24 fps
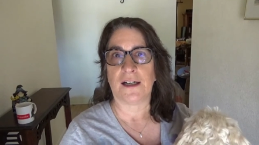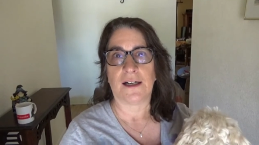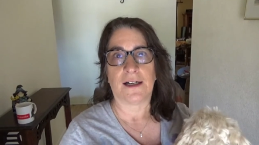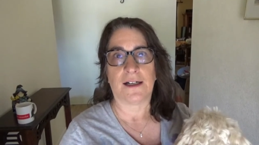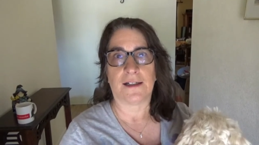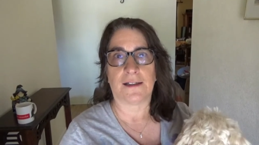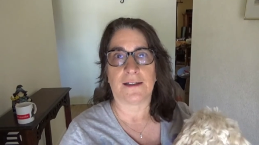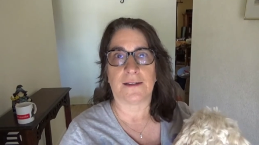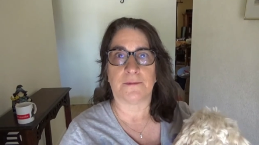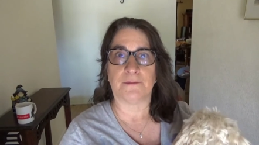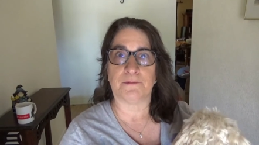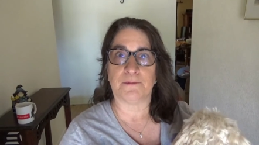
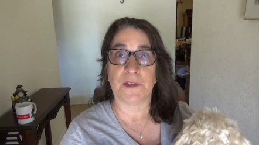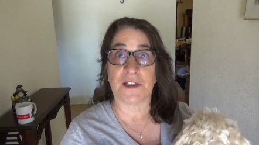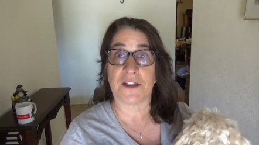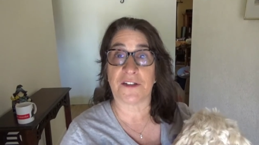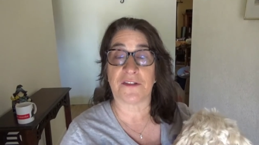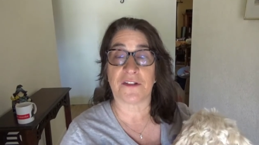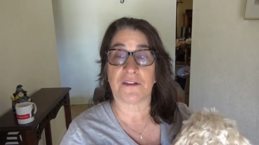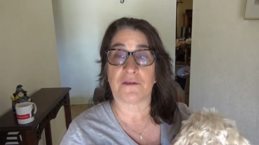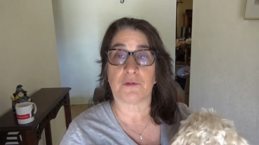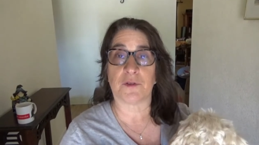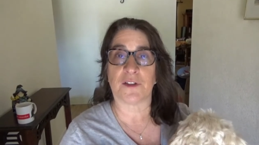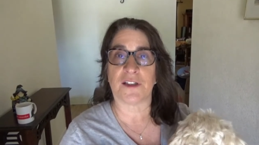um, because
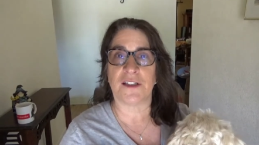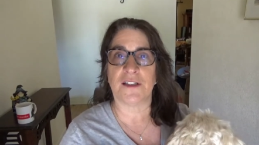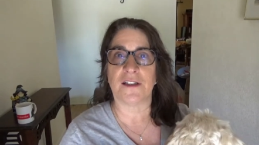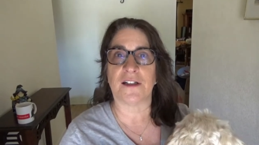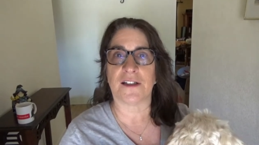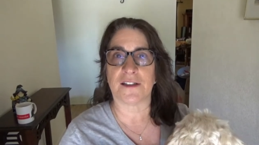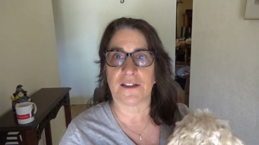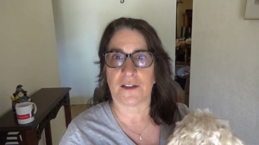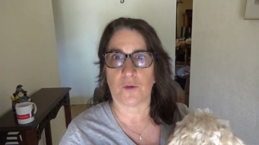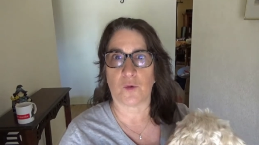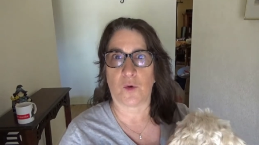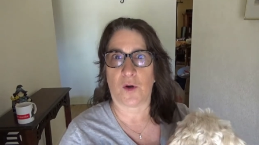it's really
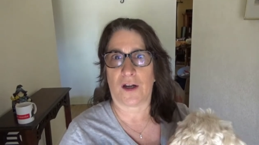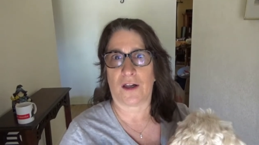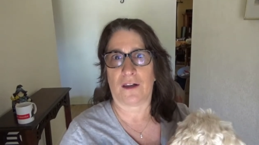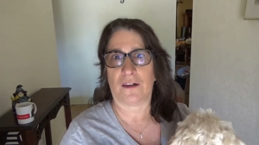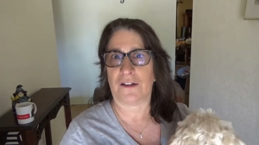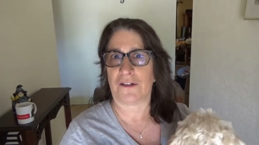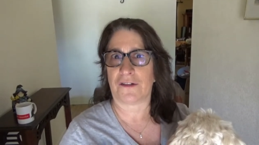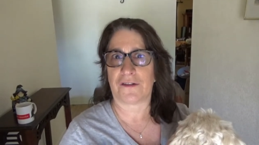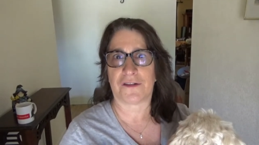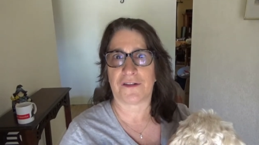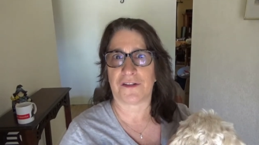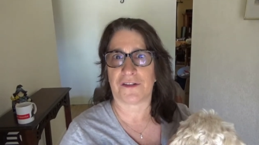not the well,
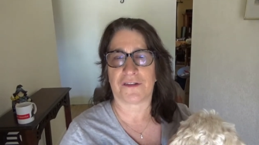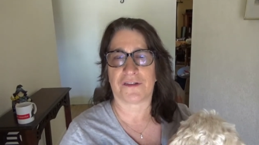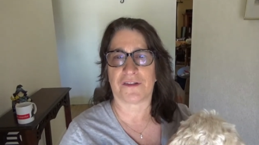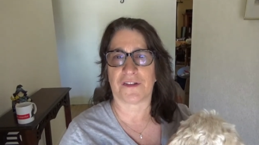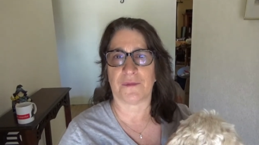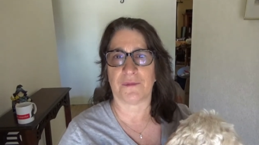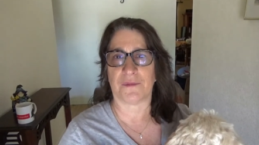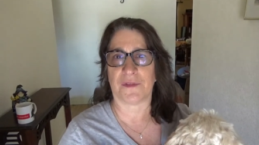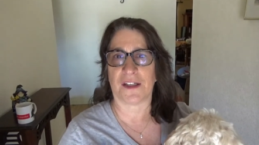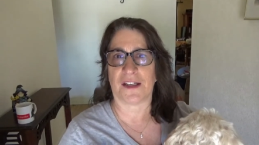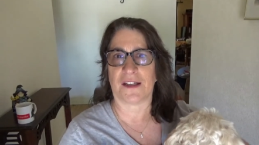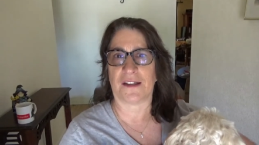it's just
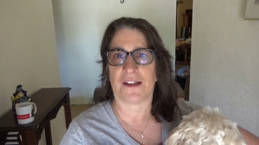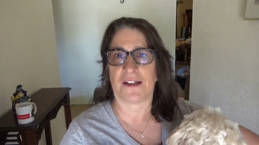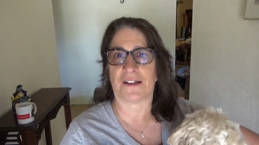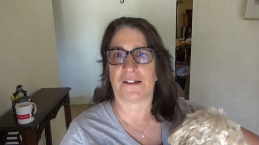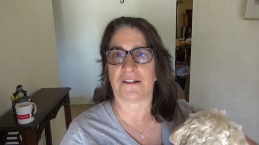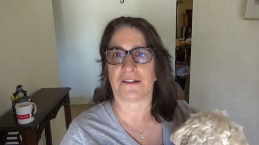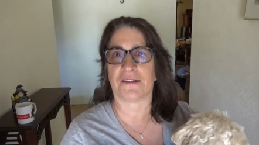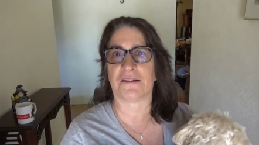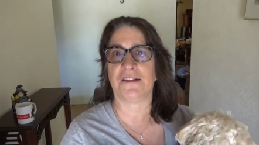something that is